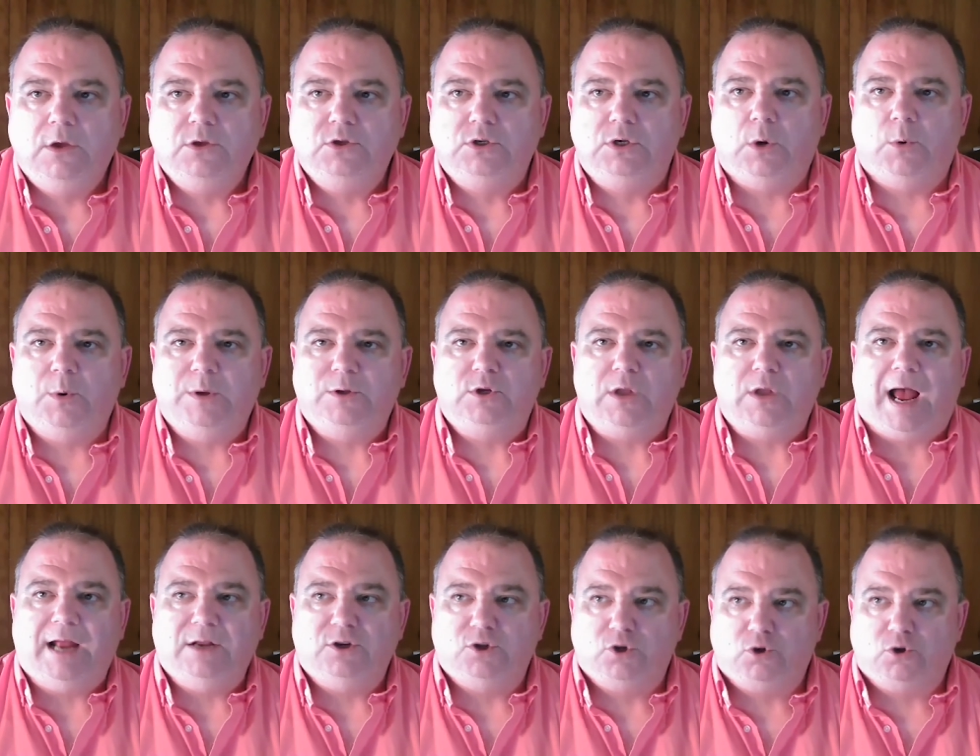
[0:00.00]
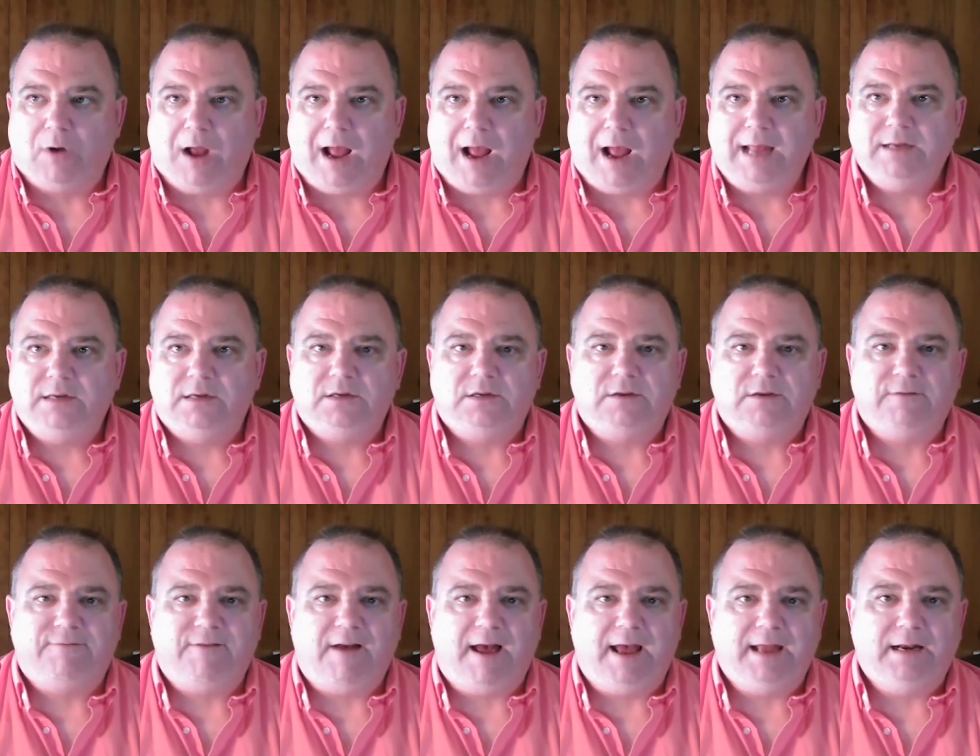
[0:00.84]
So we, I tried
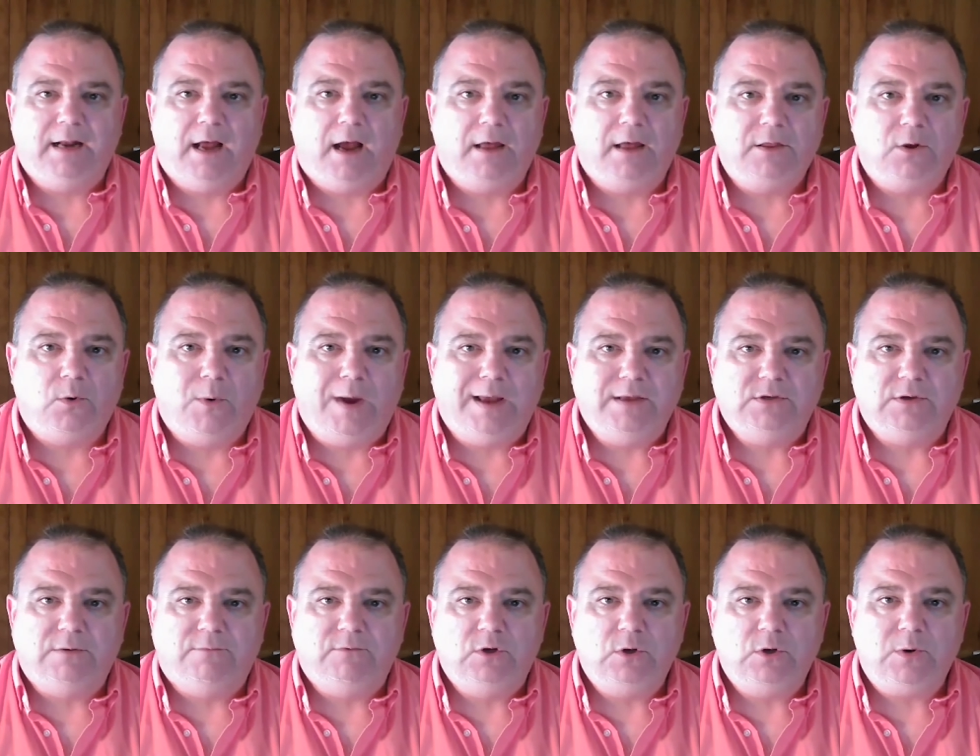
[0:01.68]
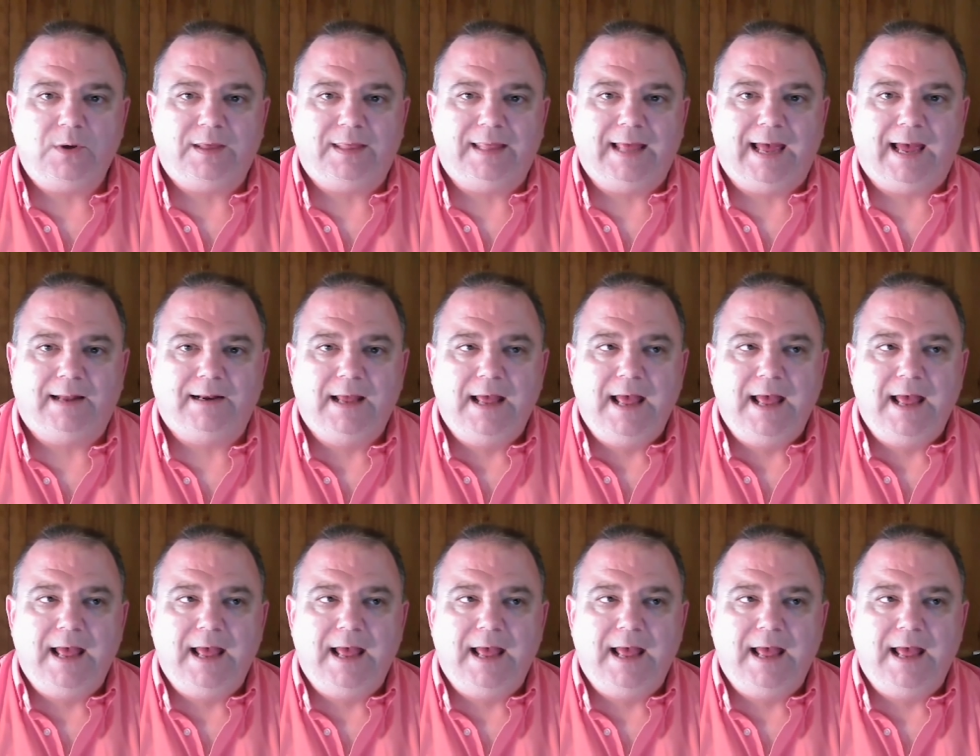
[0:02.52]
to find other ways of doing that.